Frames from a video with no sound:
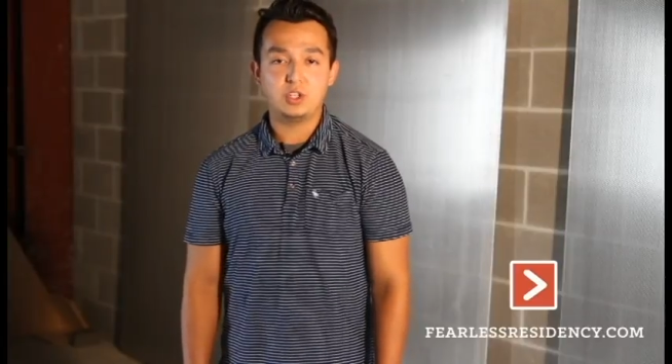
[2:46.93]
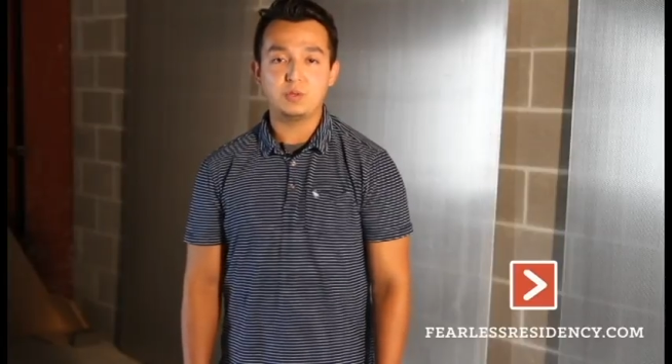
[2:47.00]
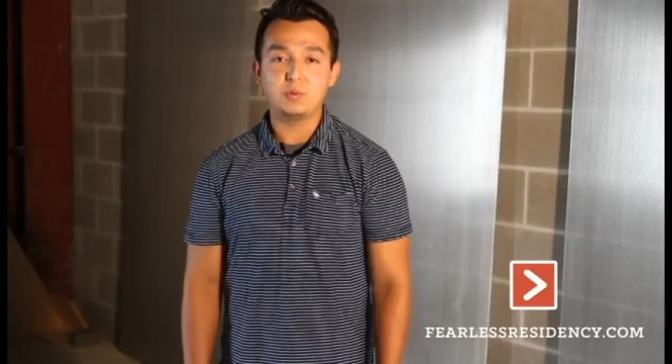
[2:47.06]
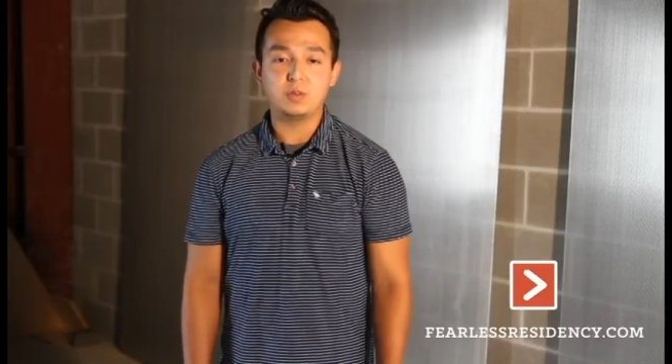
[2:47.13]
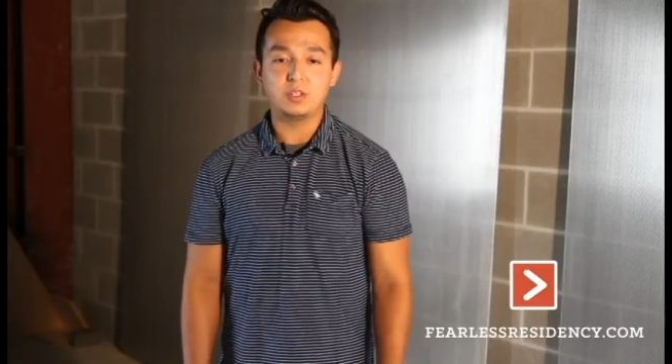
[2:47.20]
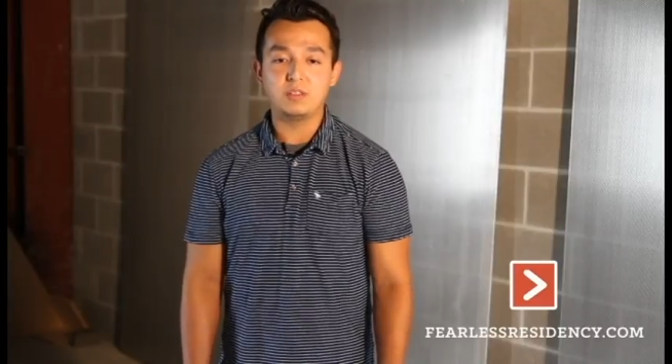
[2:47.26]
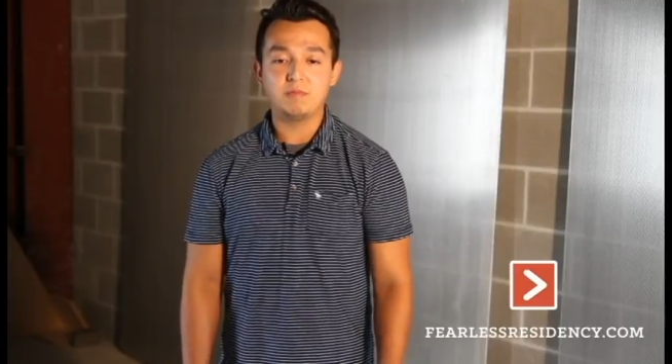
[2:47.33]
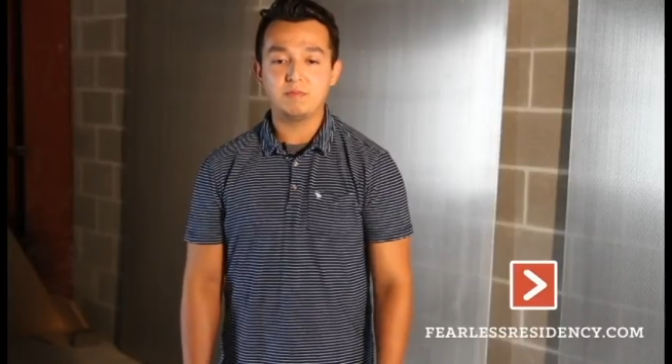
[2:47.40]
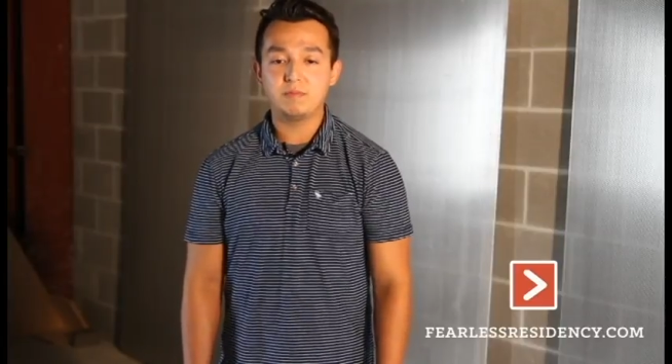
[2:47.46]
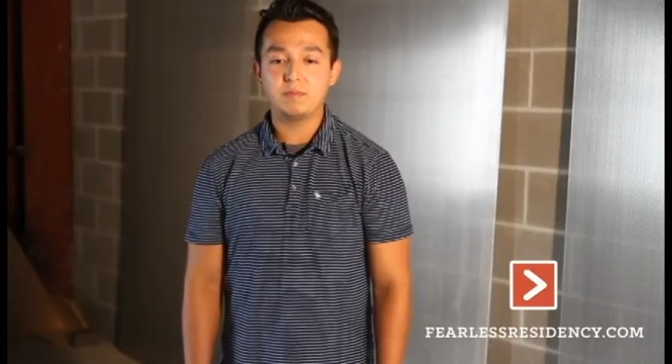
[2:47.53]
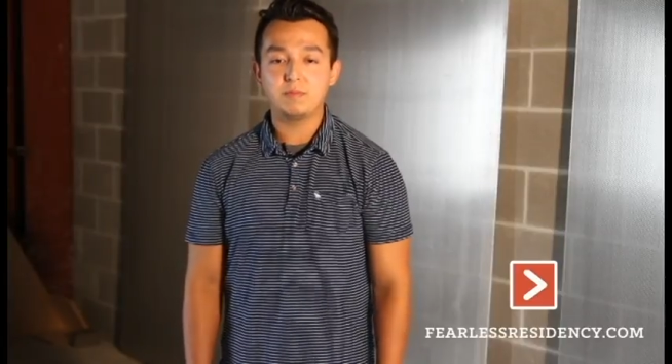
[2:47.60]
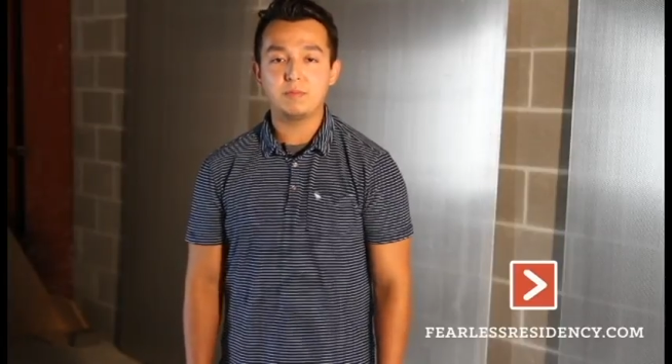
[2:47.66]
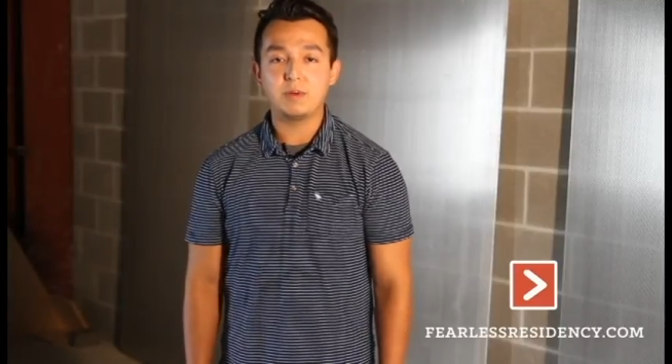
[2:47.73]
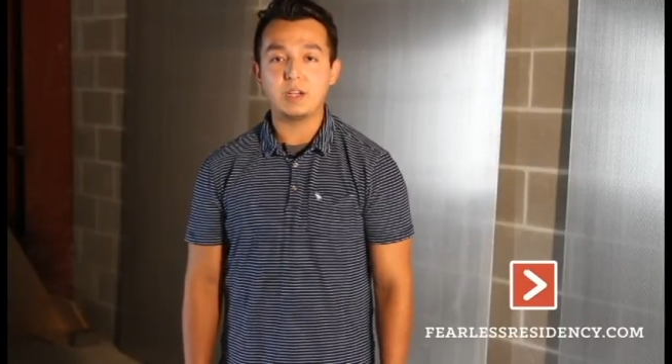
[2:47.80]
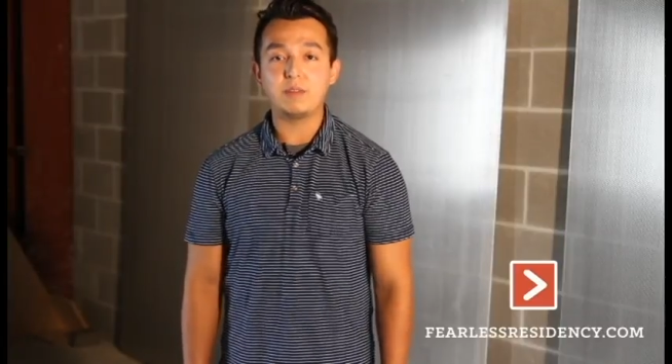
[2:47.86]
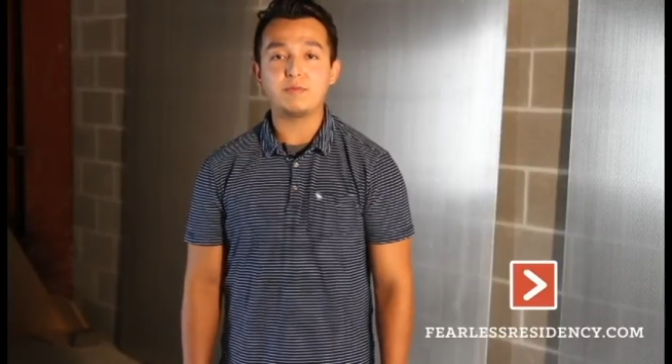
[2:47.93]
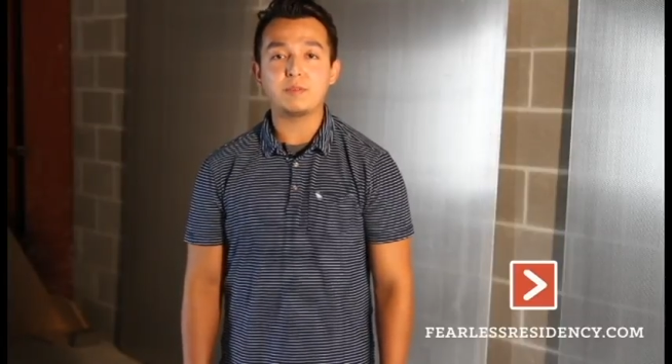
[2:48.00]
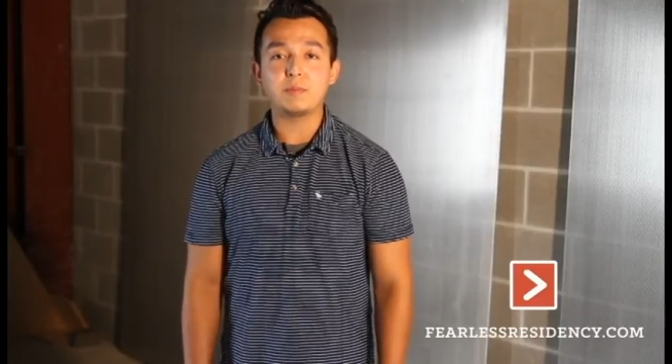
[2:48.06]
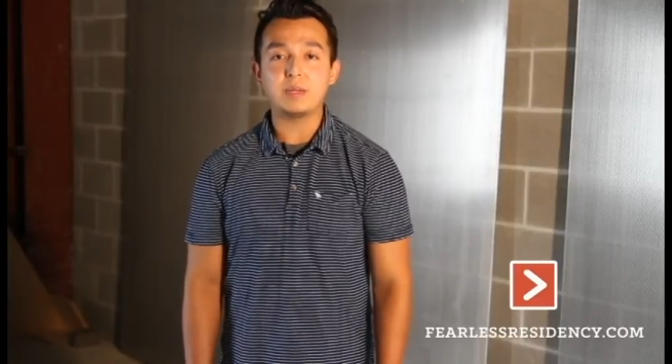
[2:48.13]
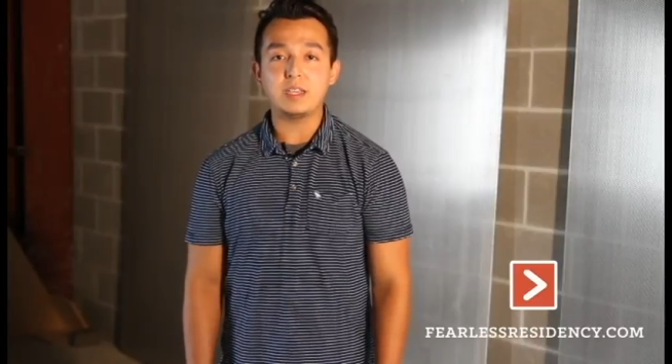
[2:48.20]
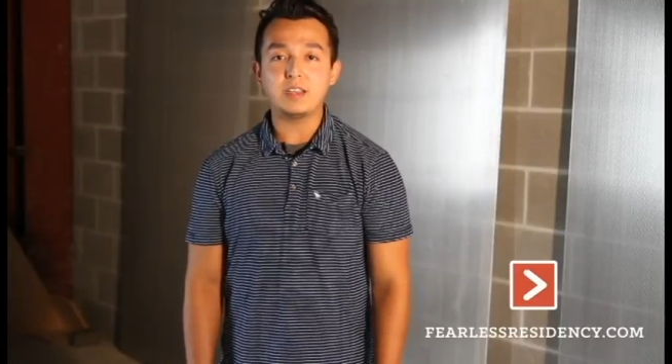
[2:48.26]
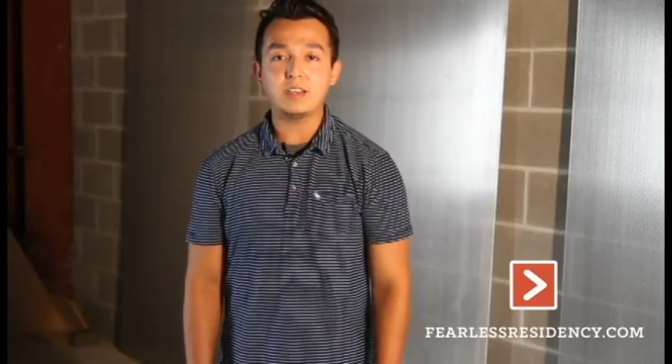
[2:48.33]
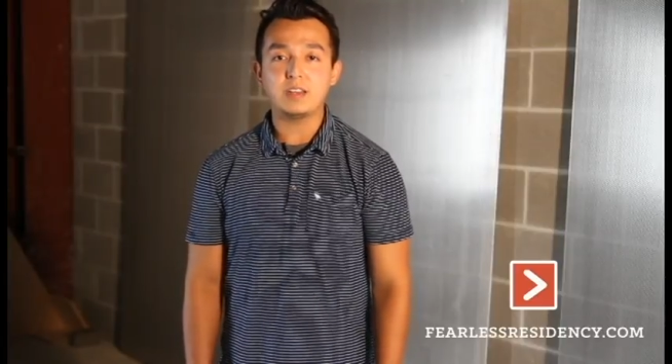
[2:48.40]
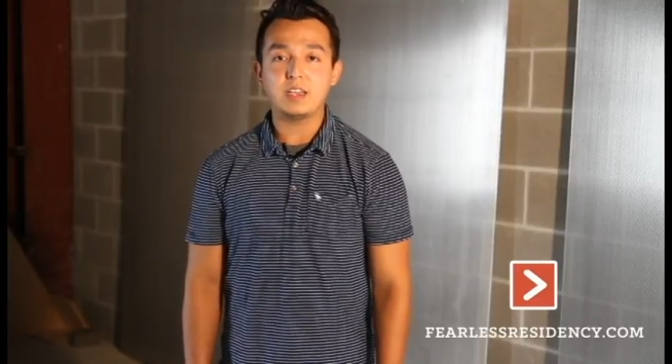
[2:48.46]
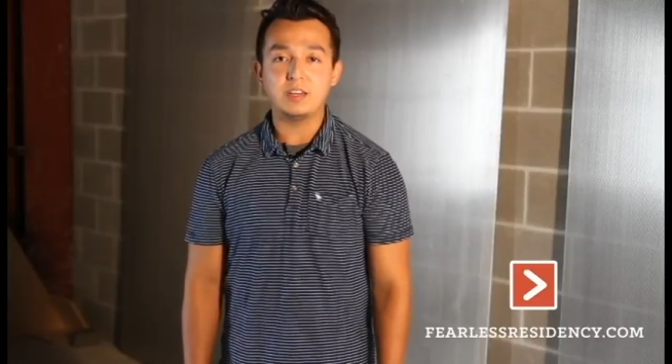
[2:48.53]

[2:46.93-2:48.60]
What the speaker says: She would pray for me